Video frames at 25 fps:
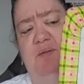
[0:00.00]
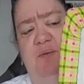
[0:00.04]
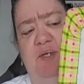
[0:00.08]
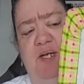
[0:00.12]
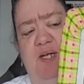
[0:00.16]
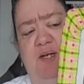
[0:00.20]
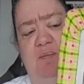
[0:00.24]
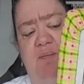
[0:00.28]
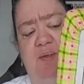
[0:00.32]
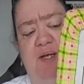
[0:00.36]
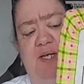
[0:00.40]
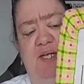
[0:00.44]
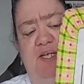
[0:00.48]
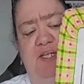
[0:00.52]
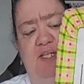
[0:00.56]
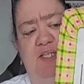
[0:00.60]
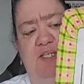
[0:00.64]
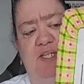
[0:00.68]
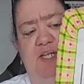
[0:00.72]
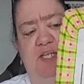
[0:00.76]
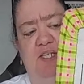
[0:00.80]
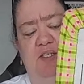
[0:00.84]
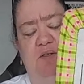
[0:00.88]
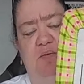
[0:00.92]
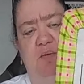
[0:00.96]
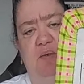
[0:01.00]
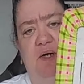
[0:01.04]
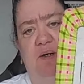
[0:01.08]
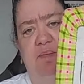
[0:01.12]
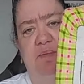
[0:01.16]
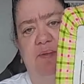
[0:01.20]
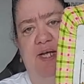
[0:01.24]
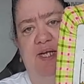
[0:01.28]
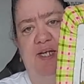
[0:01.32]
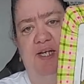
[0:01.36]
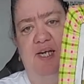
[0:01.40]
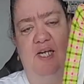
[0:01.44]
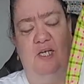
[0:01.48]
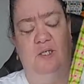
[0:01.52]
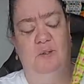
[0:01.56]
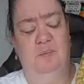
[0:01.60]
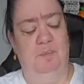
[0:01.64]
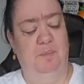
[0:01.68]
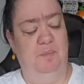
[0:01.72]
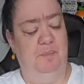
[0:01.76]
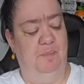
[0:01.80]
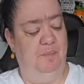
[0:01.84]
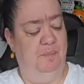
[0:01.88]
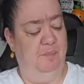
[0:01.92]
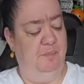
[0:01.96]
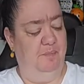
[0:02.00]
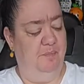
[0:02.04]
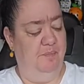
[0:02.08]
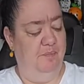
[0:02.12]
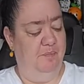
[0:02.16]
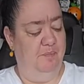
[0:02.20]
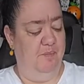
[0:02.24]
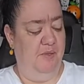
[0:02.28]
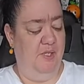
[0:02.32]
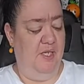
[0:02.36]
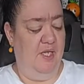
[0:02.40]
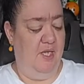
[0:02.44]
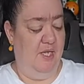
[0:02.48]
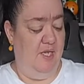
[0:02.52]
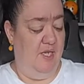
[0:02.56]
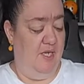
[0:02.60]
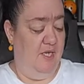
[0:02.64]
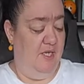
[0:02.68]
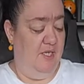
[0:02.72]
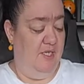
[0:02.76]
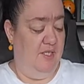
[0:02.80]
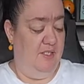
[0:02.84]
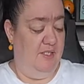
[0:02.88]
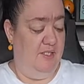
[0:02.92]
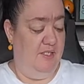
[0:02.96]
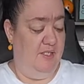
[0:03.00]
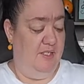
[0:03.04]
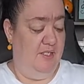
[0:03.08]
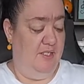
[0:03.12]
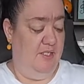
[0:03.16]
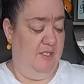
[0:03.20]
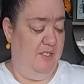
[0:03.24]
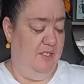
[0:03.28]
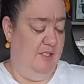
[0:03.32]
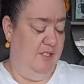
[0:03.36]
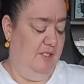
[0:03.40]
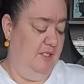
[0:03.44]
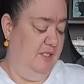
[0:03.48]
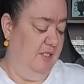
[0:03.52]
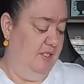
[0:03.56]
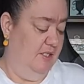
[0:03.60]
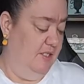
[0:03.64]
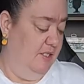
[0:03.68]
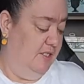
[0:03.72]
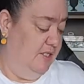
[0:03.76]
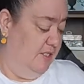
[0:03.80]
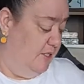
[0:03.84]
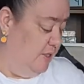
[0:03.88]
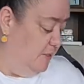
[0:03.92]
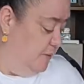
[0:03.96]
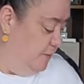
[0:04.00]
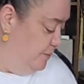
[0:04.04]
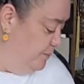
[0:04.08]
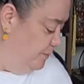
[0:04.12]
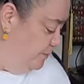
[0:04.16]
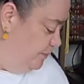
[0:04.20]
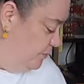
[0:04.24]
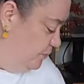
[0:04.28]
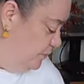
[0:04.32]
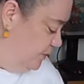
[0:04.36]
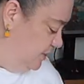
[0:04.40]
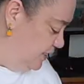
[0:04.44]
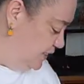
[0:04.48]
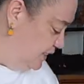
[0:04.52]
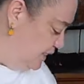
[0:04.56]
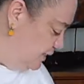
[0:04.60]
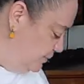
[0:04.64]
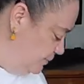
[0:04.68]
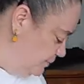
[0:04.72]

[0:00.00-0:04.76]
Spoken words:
where I'm at now. And so we'll see.